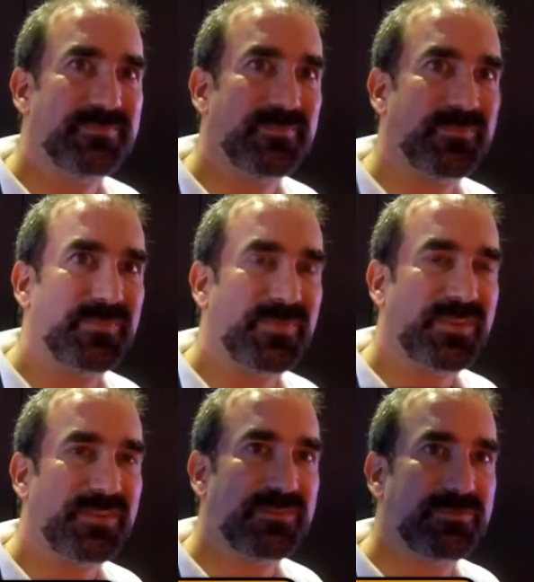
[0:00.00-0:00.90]
So for
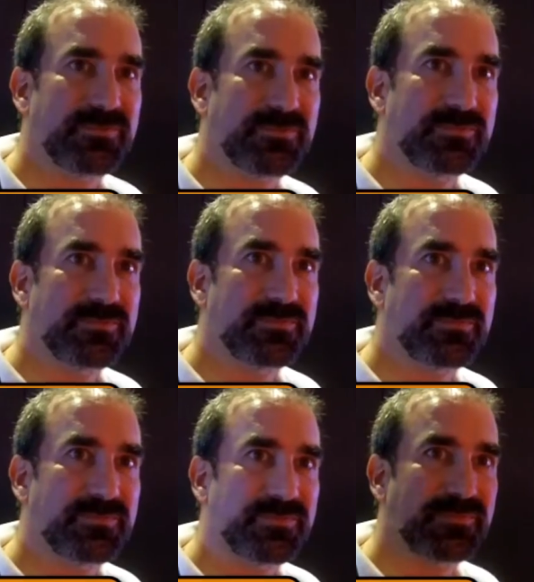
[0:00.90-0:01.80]
studio
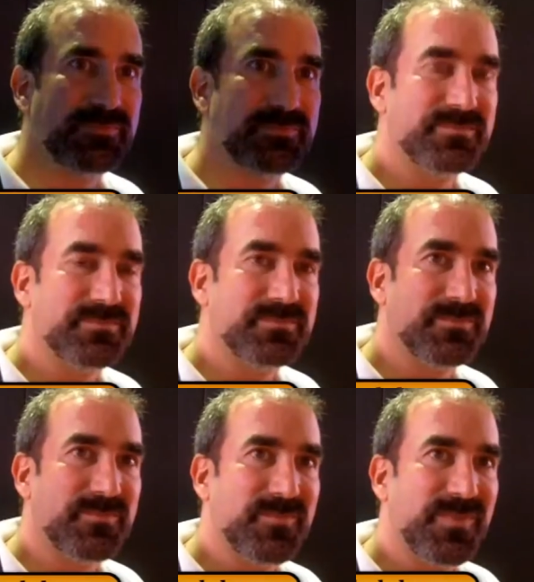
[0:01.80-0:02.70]
use or where there's
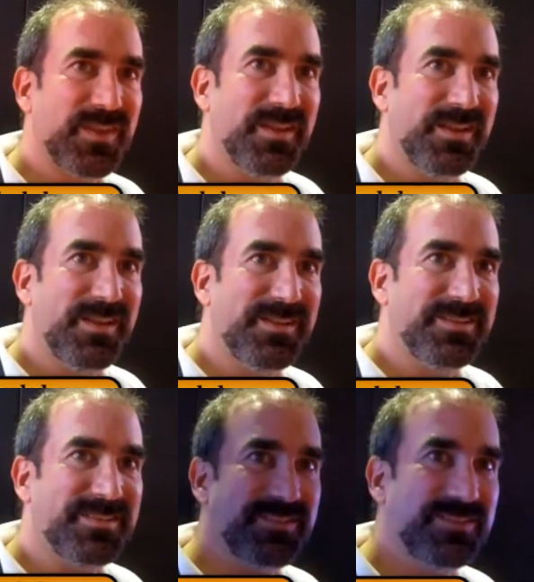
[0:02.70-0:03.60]

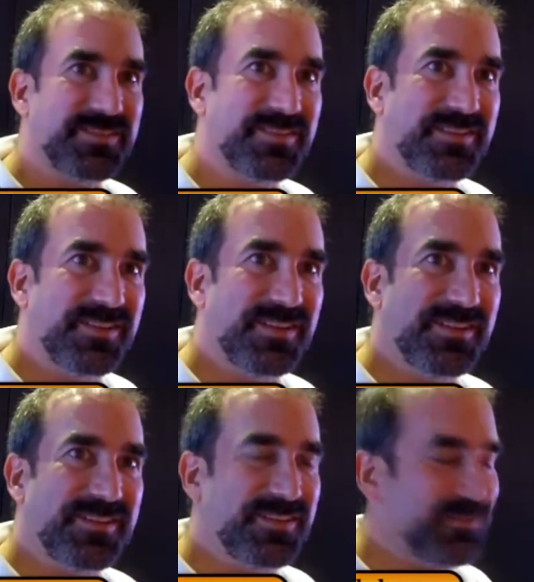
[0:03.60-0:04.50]
sound problems with
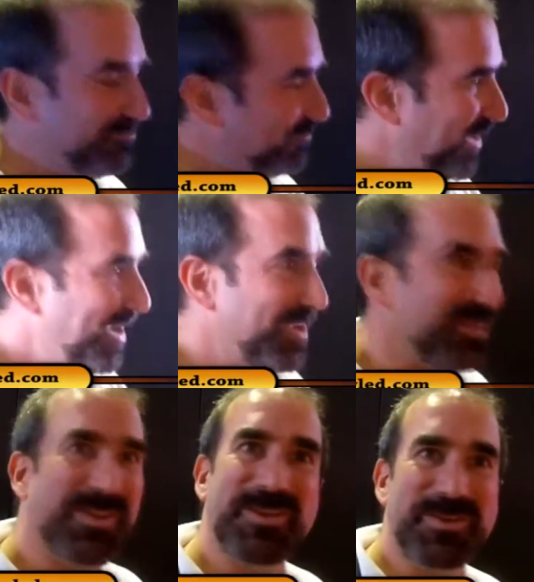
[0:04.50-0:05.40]
fans and that kind
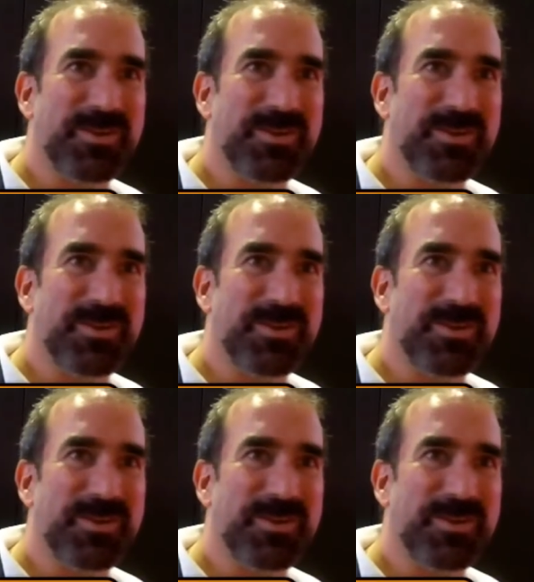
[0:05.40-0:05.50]
of stuff,